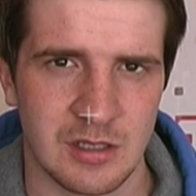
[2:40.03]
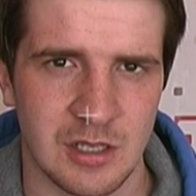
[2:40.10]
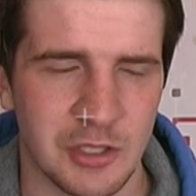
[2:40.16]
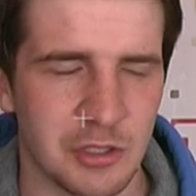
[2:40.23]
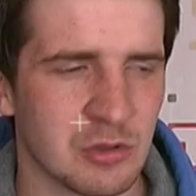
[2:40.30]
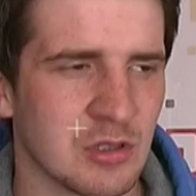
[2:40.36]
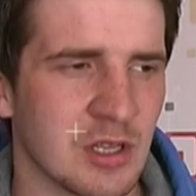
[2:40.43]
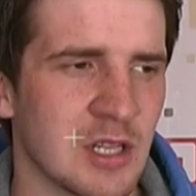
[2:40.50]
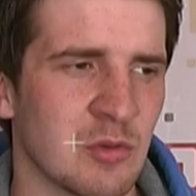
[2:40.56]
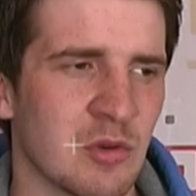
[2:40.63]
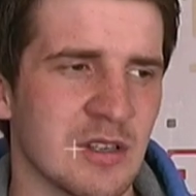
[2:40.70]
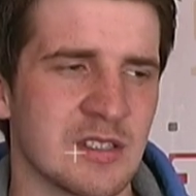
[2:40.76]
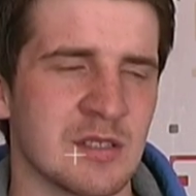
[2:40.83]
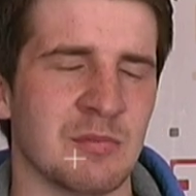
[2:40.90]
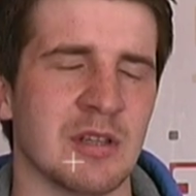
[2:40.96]
And you clearly
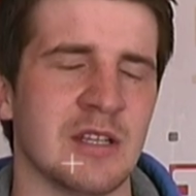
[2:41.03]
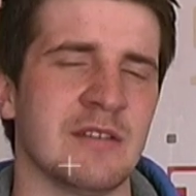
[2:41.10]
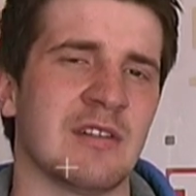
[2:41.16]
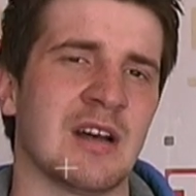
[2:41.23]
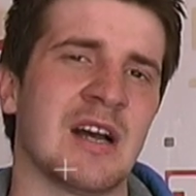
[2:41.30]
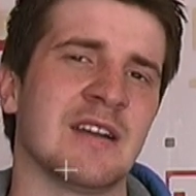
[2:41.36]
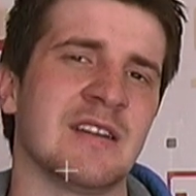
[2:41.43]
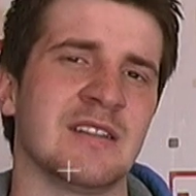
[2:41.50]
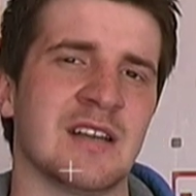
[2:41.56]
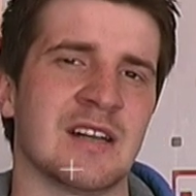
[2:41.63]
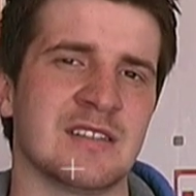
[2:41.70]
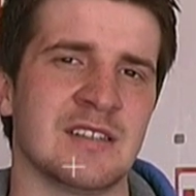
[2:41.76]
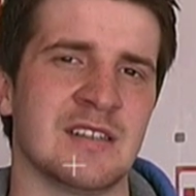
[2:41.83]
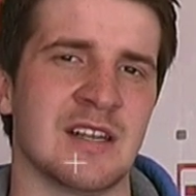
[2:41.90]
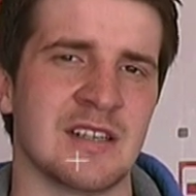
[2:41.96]
wanted to believe that I did that
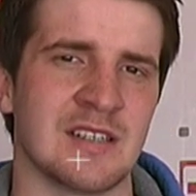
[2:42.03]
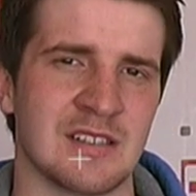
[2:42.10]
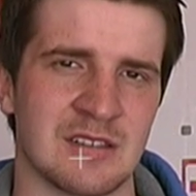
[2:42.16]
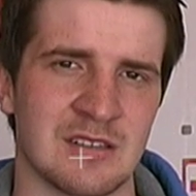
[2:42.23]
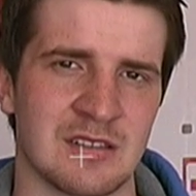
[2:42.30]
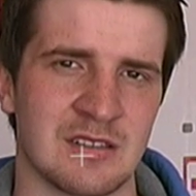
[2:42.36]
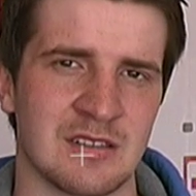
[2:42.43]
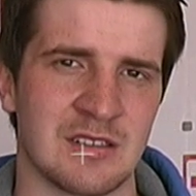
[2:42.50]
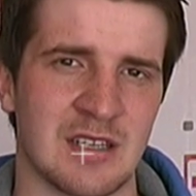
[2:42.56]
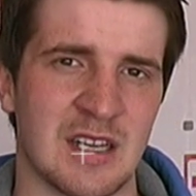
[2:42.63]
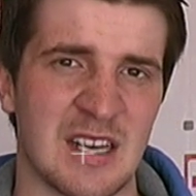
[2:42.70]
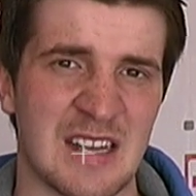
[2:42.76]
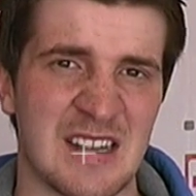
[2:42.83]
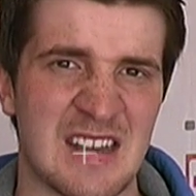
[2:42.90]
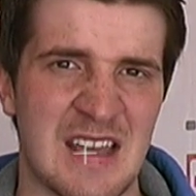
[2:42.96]
to Danny. And
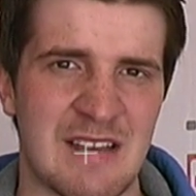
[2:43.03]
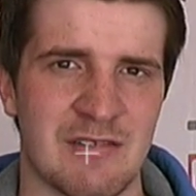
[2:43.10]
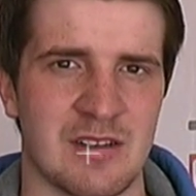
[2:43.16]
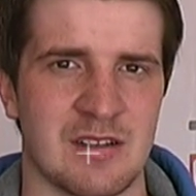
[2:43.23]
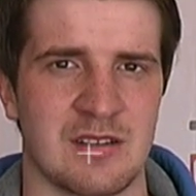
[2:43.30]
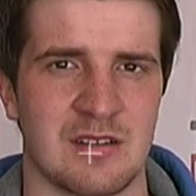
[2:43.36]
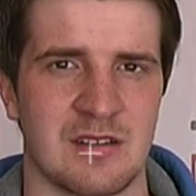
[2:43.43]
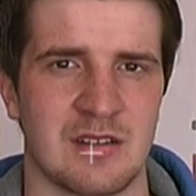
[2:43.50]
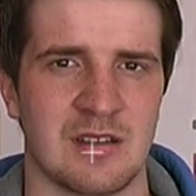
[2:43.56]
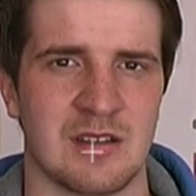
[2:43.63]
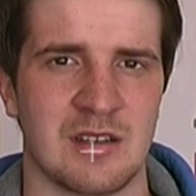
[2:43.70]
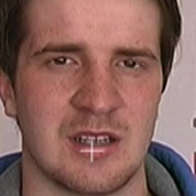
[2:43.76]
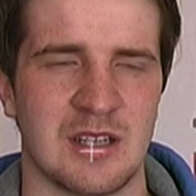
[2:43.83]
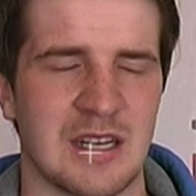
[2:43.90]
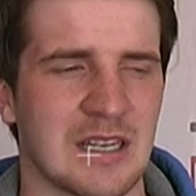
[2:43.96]
I never,
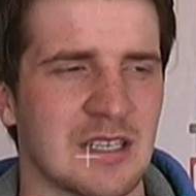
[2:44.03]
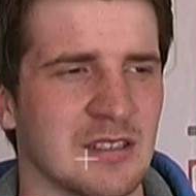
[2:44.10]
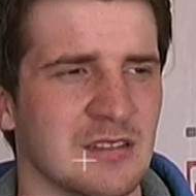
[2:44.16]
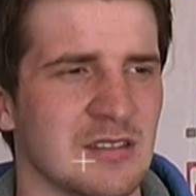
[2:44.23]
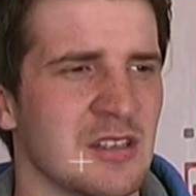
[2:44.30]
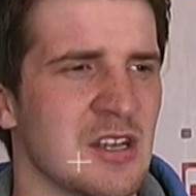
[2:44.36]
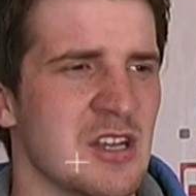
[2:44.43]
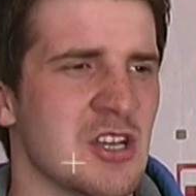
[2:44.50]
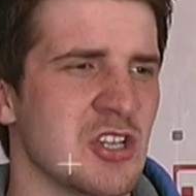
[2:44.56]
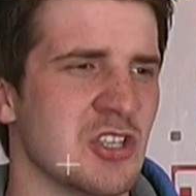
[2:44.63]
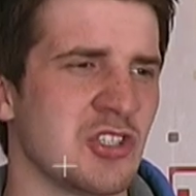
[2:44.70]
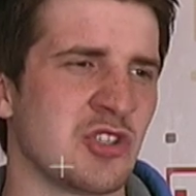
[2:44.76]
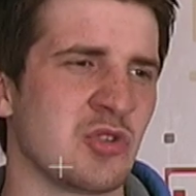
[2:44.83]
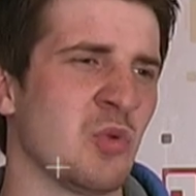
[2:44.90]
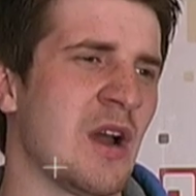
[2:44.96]
and I can
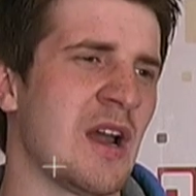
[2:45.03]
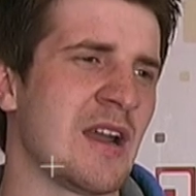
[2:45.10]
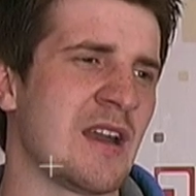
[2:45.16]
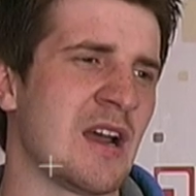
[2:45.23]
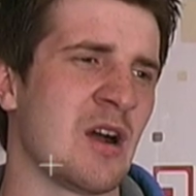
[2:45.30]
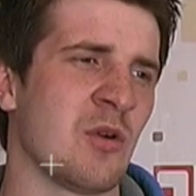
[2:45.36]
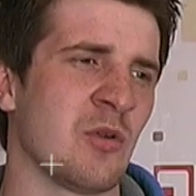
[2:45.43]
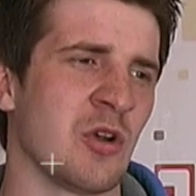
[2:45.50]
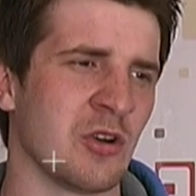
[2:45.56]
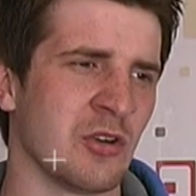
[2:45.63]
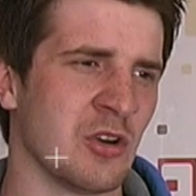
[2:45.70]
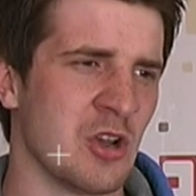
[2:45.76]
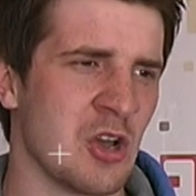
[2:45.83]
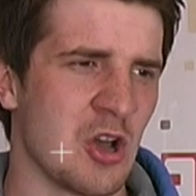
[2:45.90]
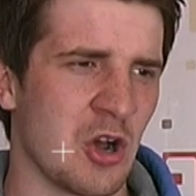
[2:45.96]
swear down
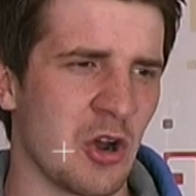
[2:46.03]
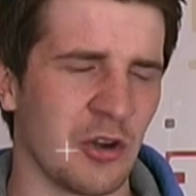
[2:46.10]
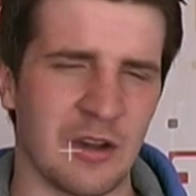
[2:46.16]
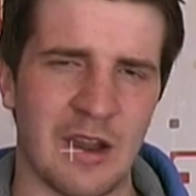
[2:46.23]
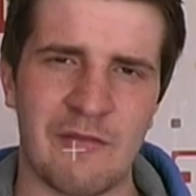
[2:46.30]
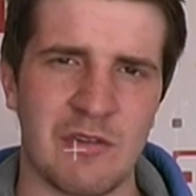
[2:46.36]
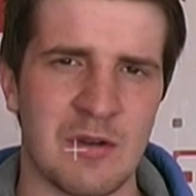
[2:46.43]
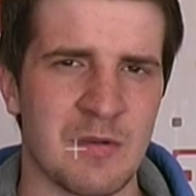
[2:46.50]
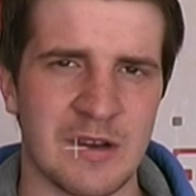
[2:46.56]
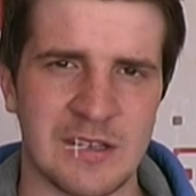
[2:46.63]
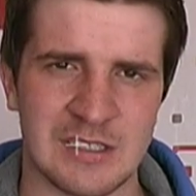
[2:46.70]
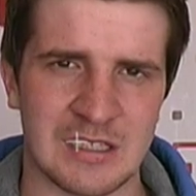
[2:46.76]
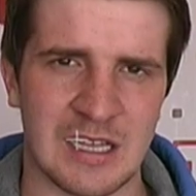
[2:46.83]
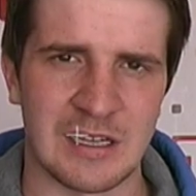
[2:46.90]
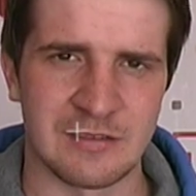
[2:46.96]
on
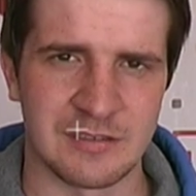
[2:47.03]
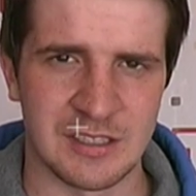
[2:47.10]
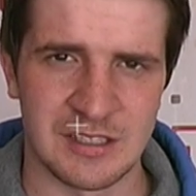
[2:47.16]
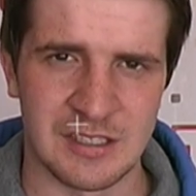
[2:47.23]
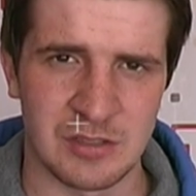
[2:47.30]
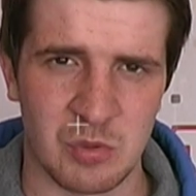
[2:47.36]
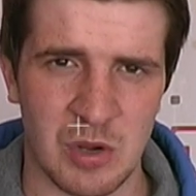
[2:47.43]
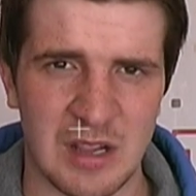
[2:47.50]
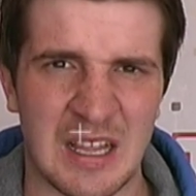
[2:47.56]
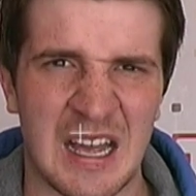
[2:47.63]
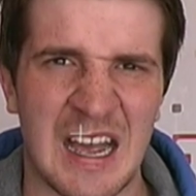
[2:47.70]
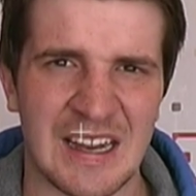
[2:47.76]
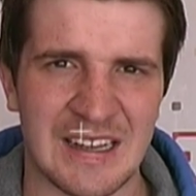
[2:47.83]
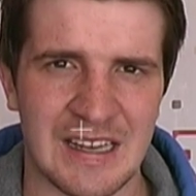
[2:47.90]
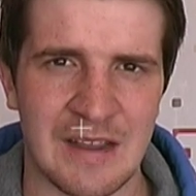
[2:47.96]
everybody's lives in this world that
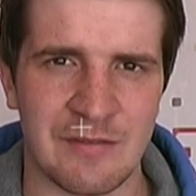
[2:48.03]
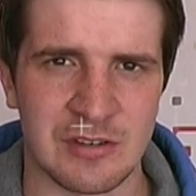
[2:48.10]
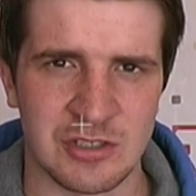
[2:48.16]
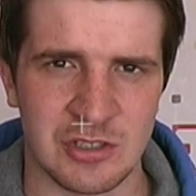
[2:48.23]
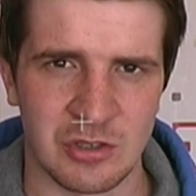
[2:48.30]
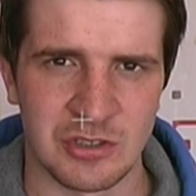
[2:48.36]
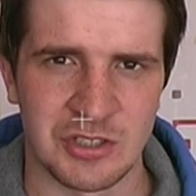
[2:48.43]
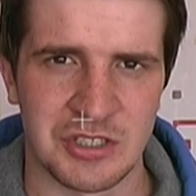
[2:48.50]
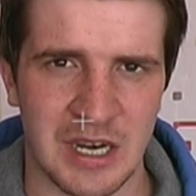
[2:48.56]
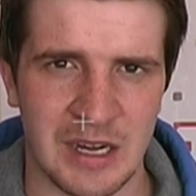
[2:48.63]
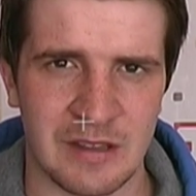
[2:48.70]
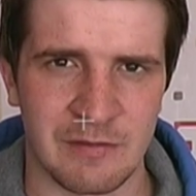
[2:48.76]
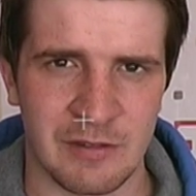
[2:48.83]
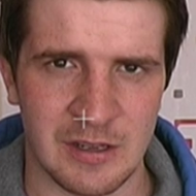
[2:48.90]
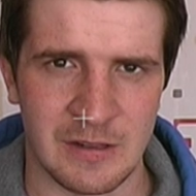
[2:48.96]
I never touched
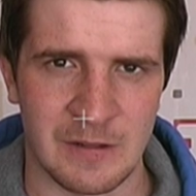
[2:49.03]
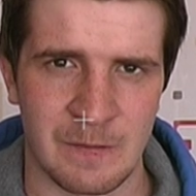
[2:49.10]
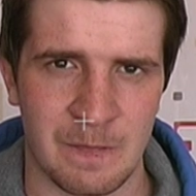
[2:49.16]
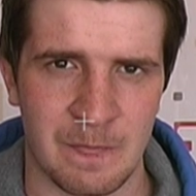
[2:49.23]
Danny V.